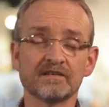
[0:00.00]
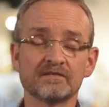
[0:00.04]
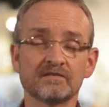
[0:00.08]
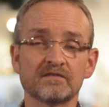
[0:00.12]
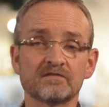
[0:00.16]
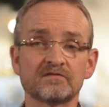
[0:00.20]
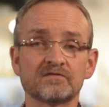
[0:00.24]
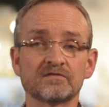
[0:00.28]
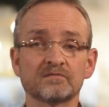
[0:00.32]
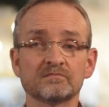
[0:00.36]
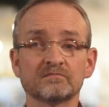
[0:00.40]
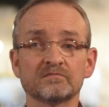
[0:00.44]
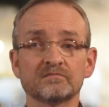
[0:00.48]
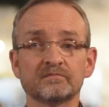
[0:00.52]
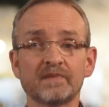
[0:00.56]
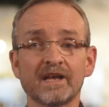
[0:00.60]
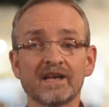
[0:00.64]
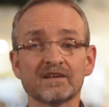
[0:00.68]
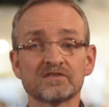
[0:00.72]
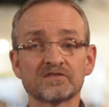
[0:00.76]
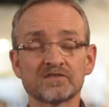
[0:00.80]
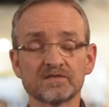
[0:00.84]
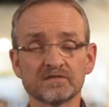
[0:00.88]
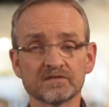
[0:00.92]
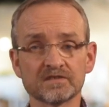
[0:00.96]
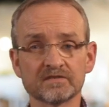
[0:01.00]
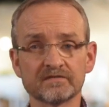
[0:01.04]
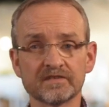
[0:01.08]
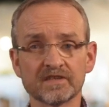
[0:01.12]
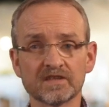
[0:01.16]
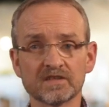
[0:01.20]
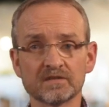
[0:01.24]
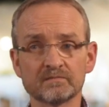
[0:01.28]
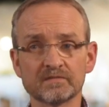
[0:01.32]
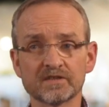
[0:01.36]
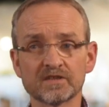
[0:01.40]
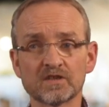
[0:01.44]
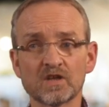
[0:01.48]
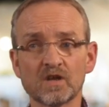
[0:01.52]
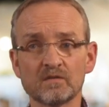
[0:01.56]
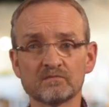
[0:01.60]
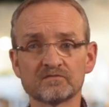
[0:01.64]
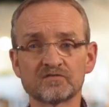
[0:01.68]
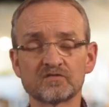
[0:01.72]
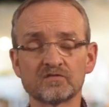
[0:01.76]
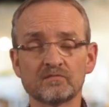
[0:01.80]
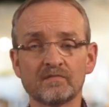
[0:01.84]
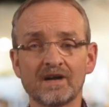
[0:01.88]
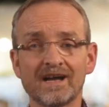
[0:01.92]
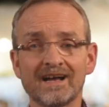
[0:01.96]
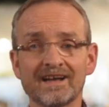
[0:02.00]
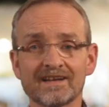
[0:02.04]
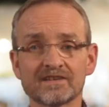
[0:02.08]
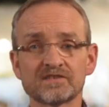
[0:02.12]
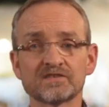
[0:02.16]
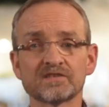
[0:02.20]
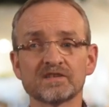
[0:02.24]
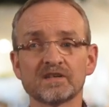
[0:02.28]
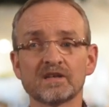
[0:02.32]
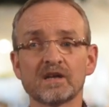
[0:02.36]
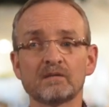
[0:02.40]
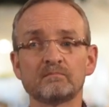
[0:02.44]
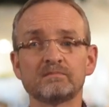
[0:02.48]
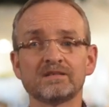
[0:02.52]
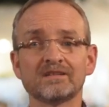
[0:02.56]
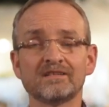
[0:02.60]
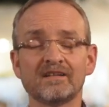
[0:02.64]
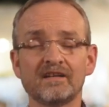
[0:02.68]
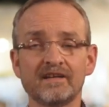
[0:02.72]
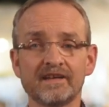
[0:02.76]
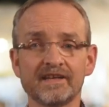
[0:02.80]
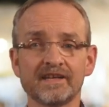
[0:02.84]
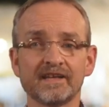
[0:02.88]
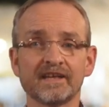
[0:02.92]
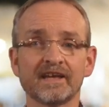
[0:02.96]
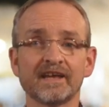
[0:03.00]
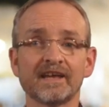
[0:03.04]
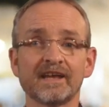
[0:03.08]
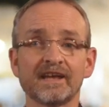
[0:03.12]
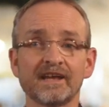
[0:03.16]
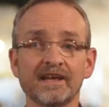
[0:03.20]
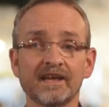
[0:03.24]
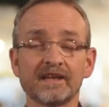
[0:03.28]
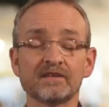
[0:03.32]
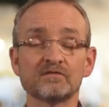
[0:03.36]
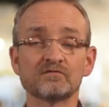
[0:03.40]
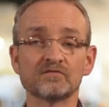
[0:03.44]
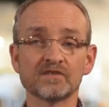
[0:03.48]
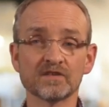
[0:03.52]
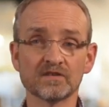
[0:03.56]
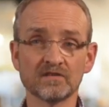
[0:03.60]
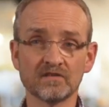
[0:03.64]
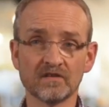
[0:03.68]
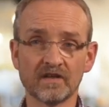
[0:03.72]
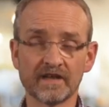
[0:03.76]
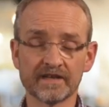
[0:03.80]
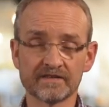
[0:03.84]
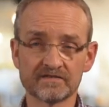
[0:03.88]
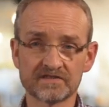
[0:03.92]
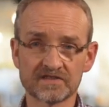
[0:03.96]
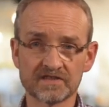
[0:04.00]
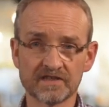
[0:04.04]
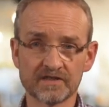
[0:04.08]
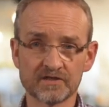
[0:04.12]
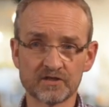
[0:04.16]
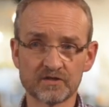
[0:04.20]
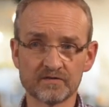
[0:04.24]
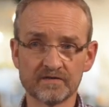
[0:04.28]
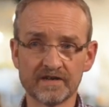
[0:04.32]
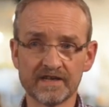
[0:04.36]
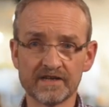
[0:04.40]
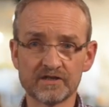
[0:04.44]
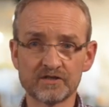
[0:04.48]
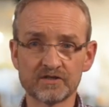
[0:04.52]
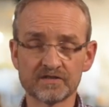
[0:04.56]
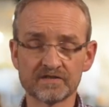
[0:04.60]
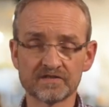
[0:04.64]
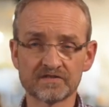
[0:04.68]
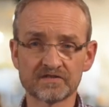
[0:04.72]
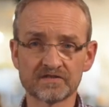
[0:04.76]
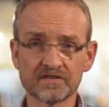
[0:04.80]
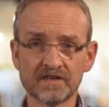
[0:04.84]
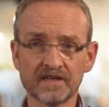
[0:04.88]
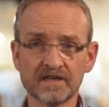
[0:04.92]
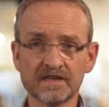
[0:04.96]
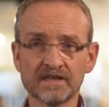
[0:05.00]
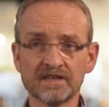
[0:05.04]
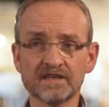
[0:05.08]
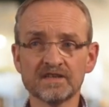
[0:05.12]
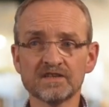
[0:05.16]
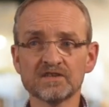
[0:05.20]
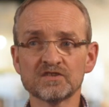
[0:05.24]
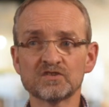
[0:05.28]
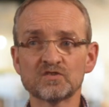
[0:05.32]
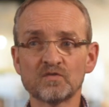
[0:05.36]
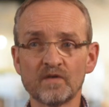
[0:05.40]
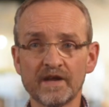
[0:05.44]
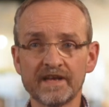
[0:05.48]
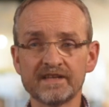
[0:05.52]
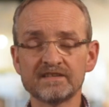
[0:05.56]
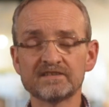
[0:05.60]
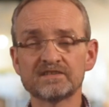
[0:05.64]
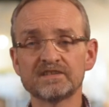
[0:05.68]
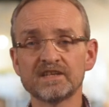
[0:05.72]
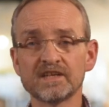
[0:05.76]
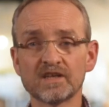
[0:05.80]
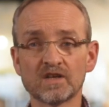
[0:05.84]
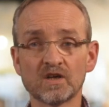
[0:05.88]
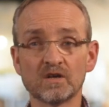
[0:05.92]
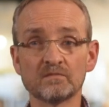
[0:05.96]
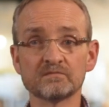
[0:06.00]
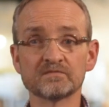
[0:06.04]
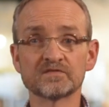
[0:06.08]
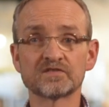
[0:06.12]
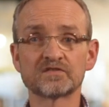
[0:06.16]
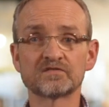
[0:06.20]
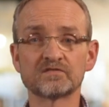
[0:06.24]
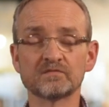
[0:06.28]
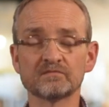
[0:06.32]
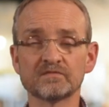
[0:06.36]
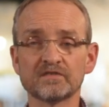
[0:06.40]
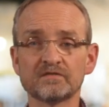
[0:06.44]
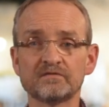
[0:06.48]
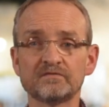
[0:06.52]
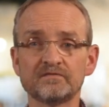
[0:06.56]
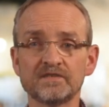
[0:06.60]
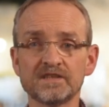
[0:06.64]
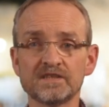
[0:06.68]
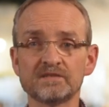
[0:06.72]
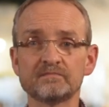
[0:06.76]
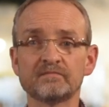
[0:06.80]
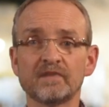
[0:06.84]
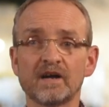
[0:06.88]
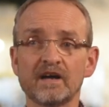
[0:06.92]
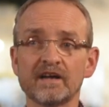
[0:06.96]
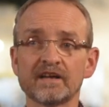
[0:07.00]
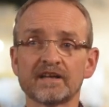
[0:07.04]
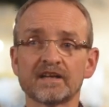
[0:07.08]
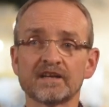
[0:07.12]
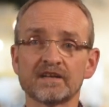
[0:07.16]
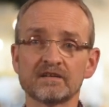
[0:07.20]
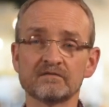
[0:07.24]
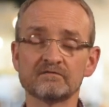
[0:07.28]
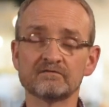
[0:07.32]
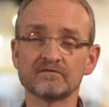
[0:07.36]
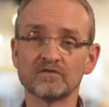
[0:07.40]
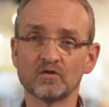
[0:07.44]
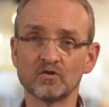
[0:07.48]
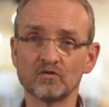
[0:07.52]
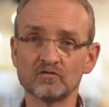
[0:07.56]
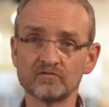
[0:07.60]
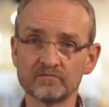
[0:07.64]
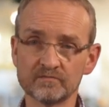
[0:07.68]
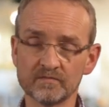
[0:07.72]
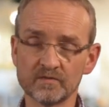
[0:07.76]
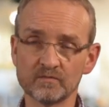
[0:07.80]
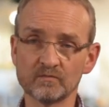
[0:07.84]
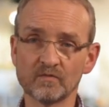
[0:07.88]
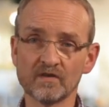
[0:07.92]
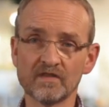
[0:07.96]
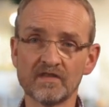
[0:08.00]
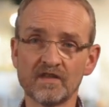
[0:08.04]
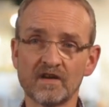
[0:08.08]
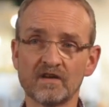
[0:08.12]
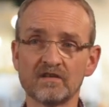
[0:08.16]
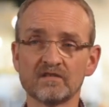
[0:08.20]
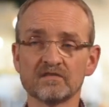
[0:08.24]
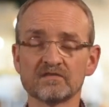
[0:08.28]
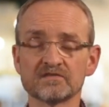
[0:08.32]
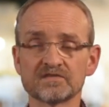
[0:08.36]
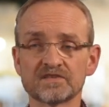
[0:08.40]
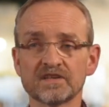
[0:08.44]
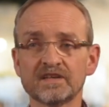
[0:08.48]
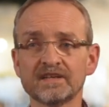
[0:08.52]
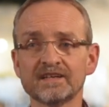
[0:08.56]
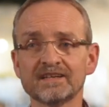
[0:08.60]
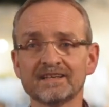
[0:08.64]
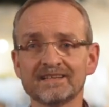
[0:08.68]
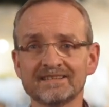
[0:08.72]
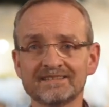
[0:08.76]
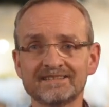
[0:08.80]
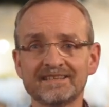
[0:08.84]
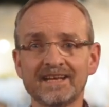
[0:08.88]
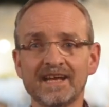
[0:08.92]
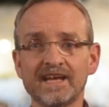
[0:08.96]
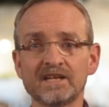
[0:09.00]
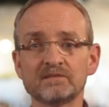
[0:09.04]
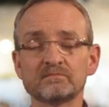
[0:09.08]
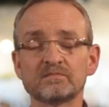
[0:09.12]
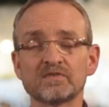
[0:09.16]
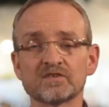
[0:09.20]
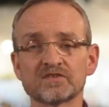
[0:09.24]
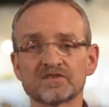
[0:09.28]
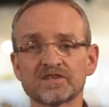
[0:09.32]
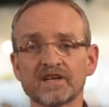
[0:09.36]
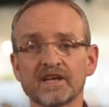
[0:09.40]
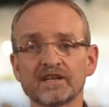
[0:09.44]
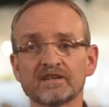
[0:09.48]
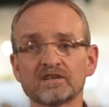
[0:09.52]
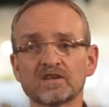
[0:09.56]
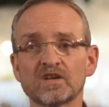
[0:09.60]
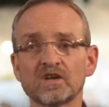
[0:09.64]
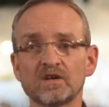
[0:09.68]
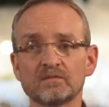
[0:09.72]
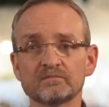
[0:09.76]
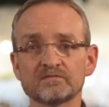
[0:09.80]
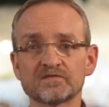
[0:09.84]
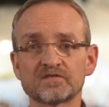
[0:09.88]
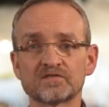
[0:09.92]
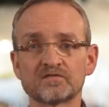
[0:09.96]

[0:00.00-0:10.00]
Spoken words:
from personal development, comes from actually applying it in real life situations. 20 comes from the feedback and involvement with others, and 10% comes